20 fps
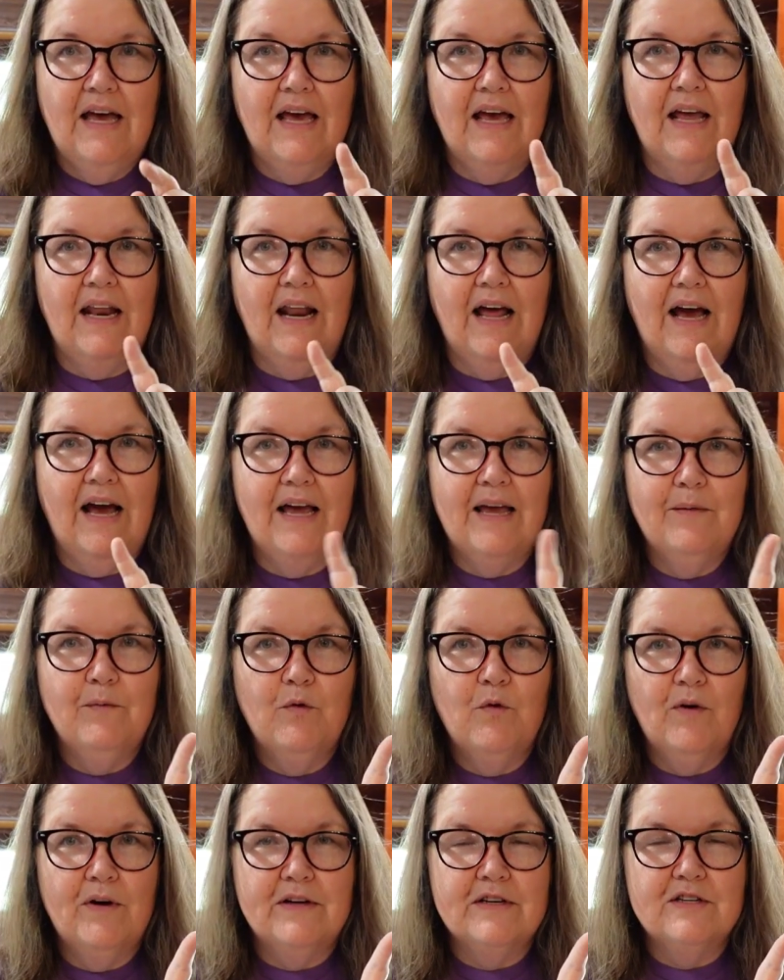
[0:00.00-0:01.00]
And I am
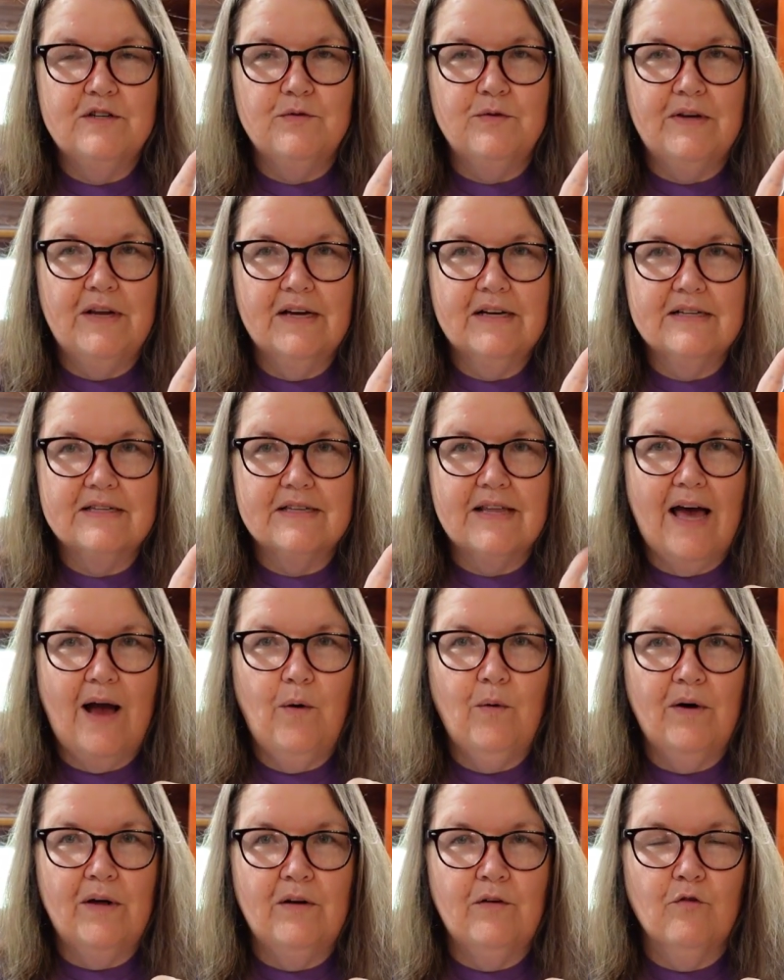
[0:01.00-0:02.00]
going to nix
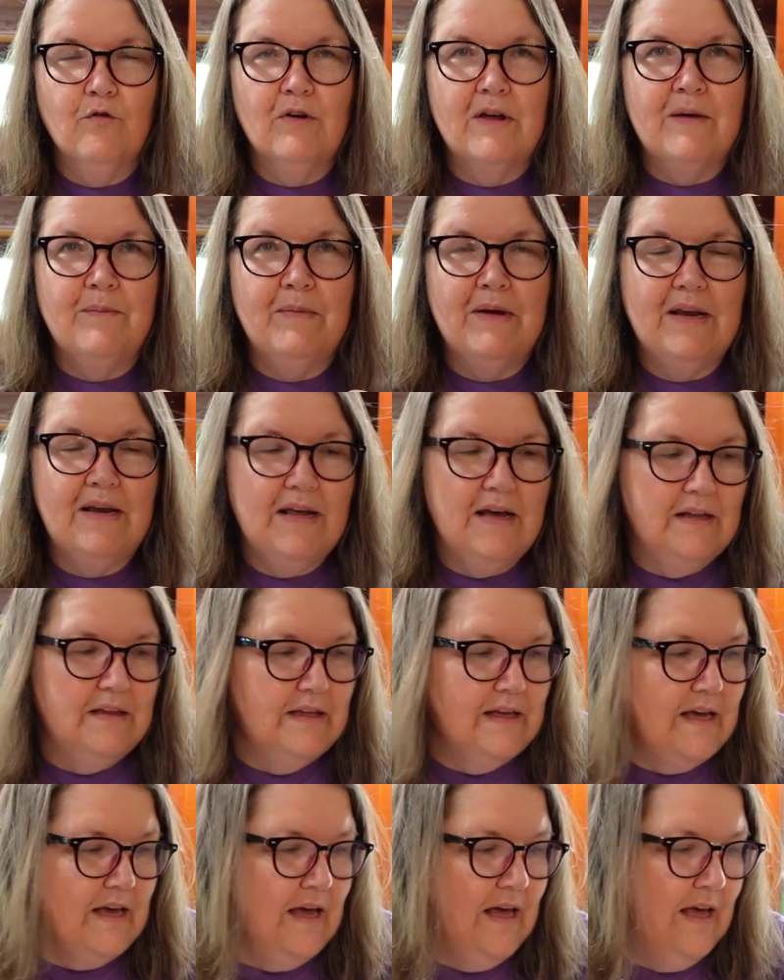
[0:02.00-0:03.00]
that one
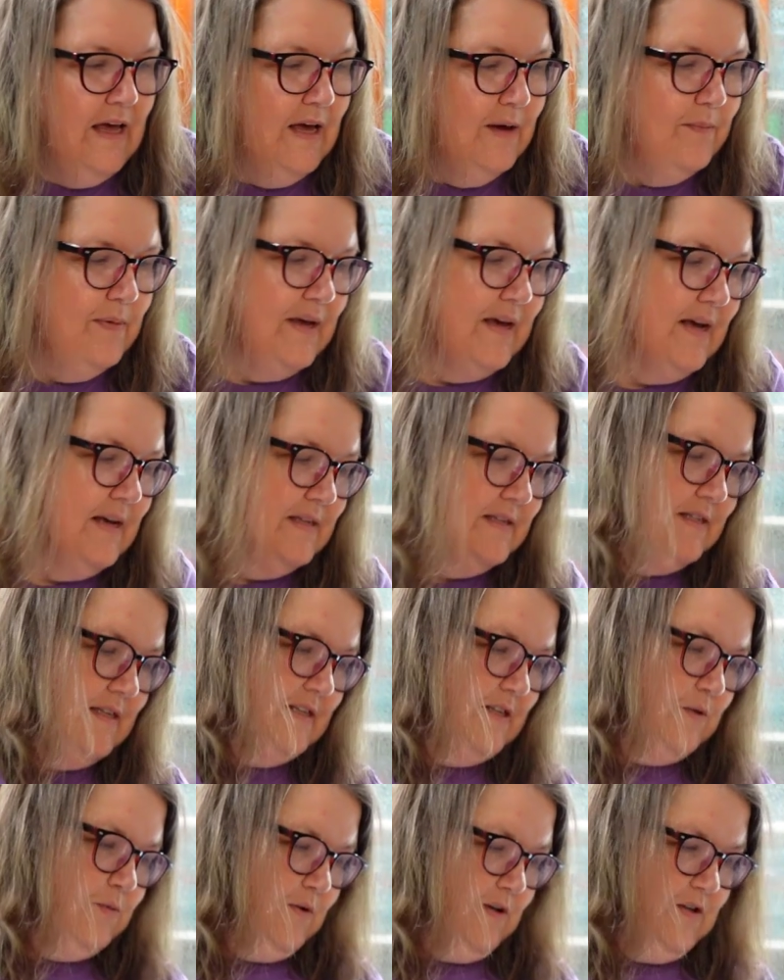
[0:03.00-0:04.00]
immediately, because
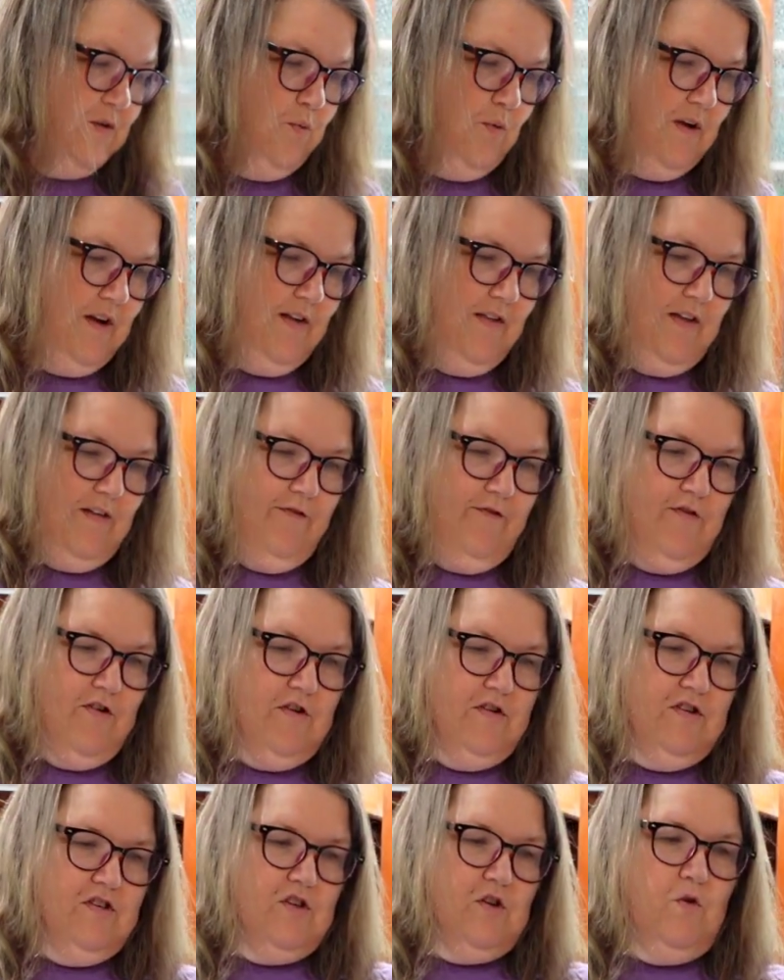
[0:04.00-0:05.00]
this was one of the
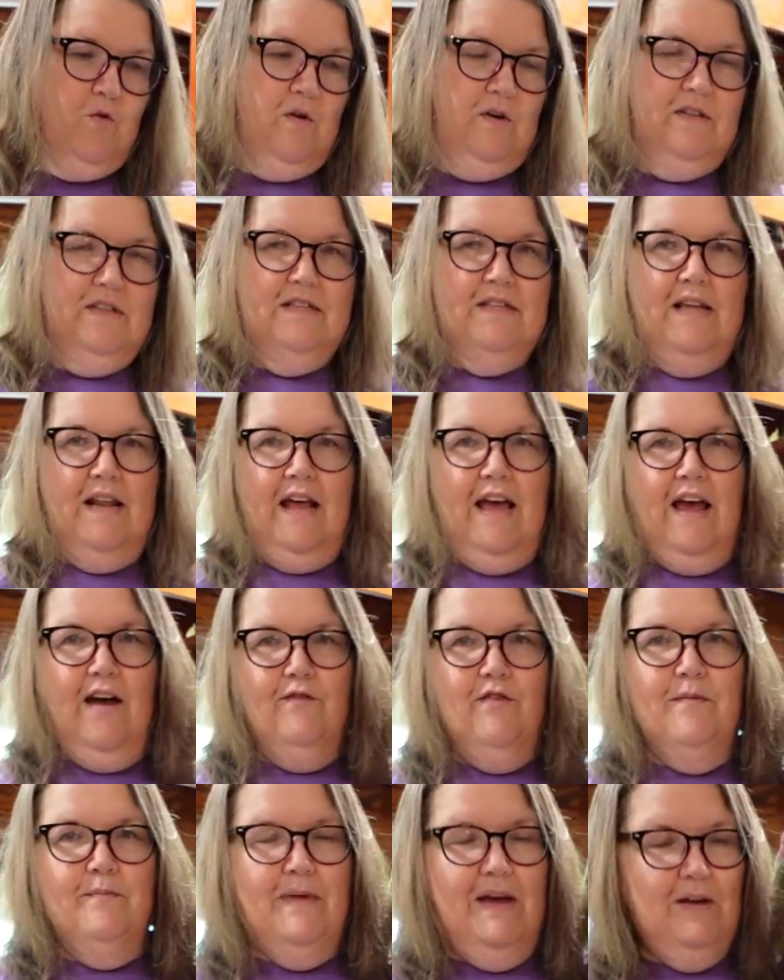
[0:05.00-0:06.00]
first quilts that I
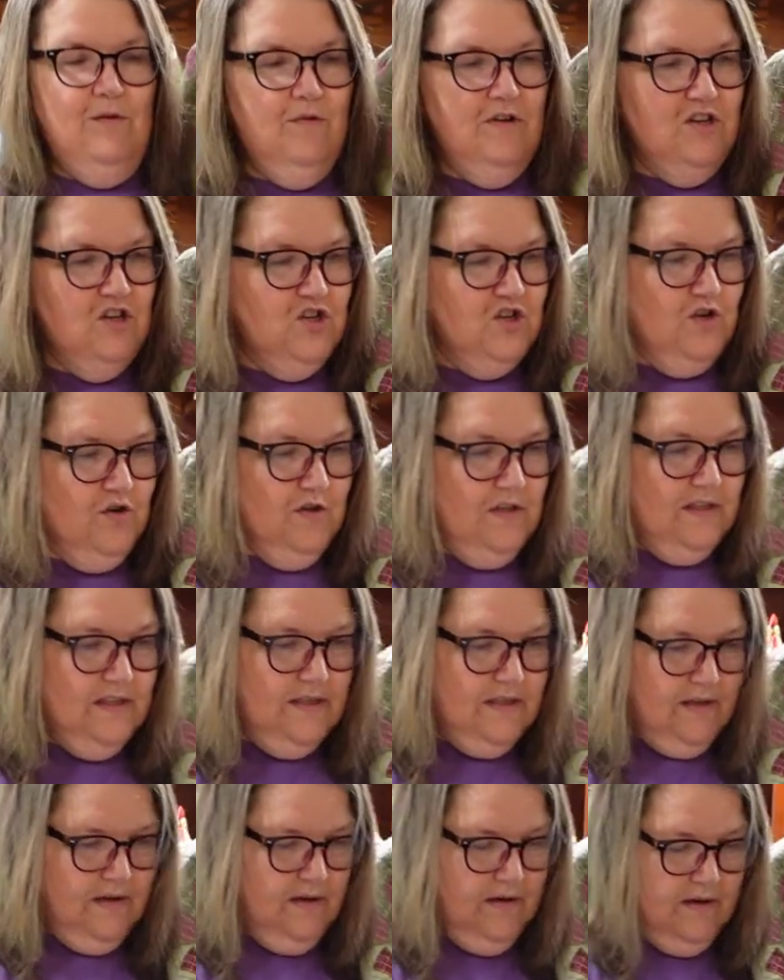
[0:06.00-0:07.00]
ever made with
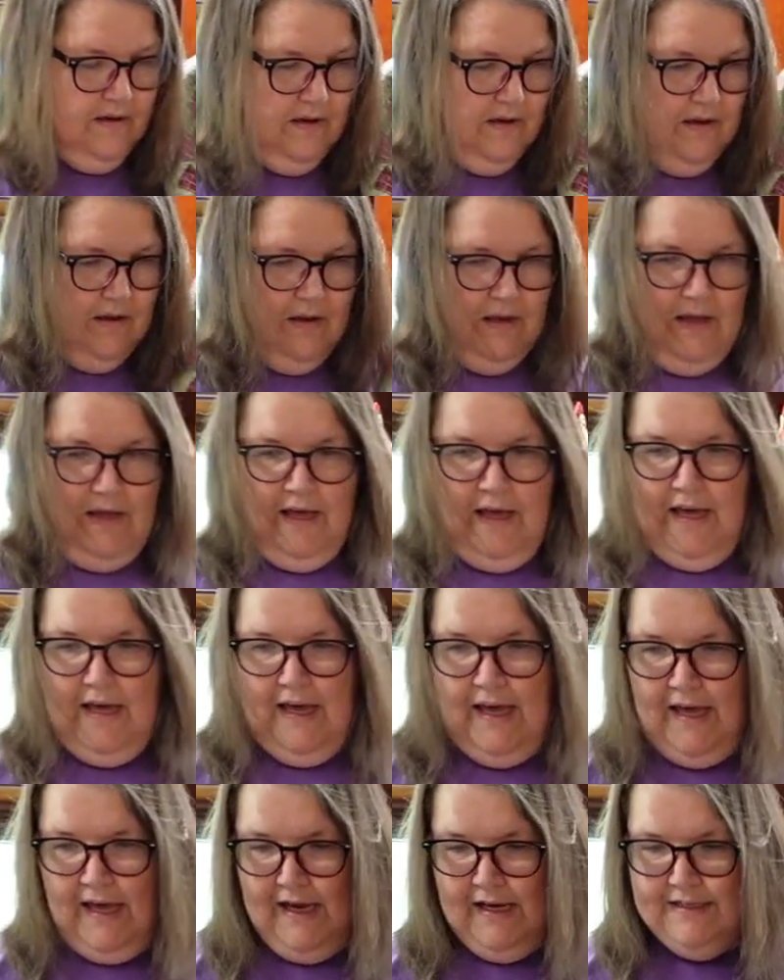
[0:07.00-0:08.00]
shirts.
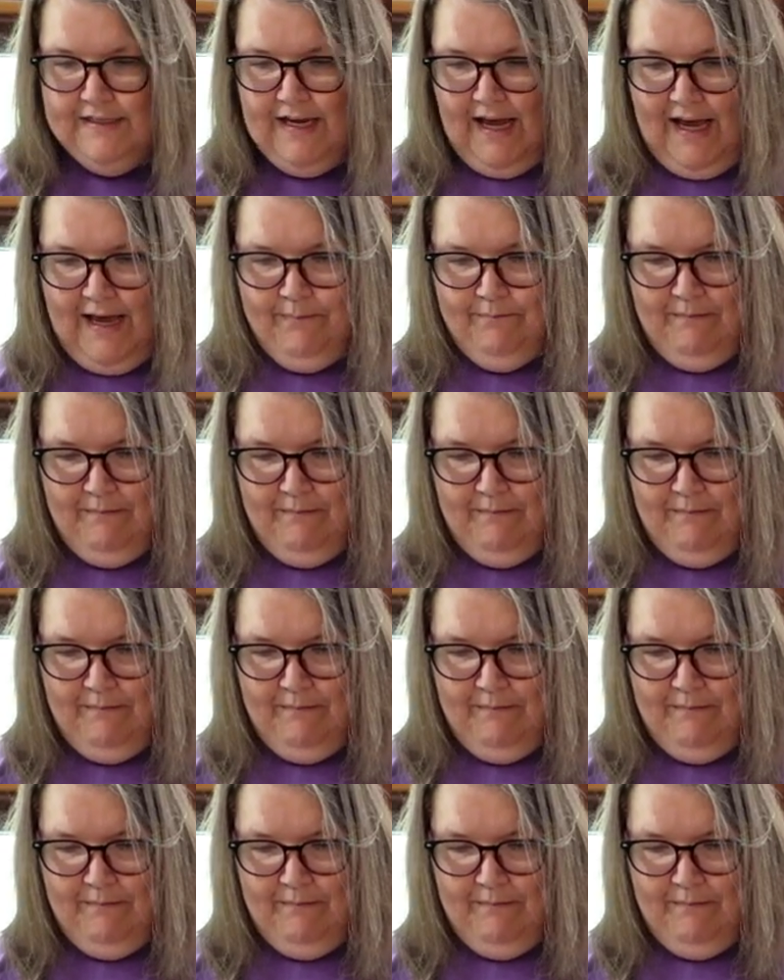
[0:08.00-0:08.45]
And I